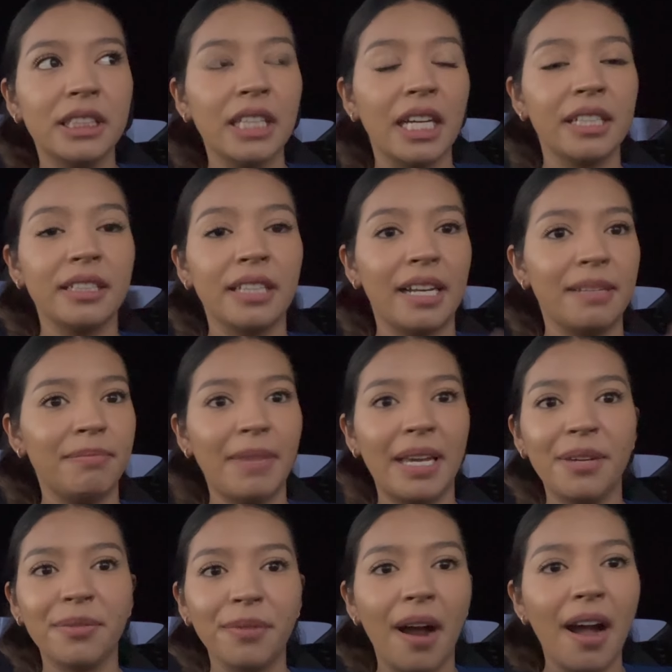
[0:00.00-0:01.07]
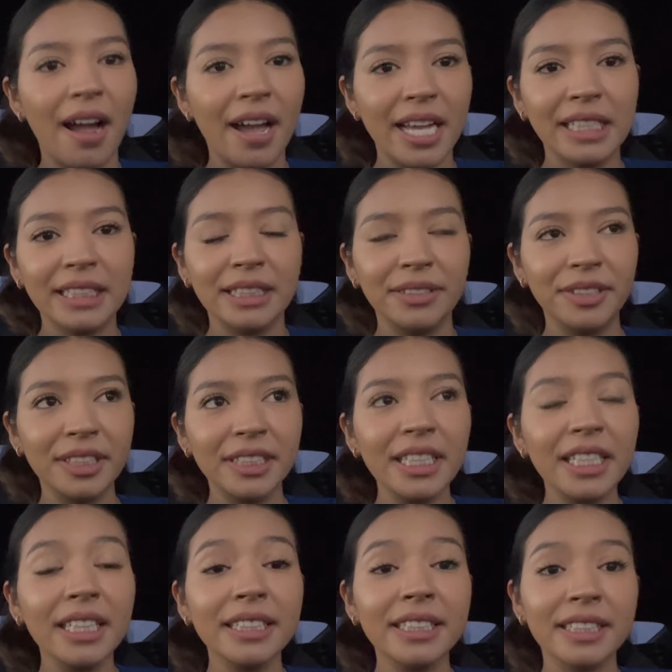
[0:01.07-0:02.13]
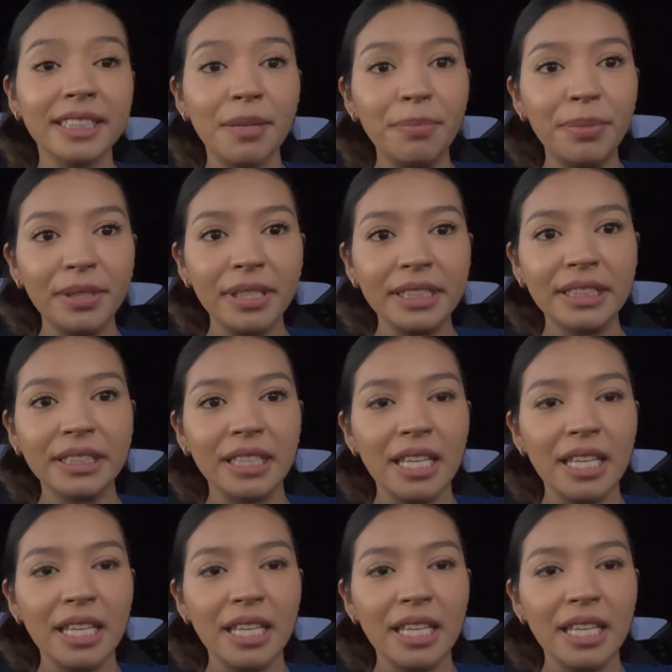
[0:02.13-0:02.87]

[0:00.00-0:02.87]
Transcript: and I made rice and it was just like the simplest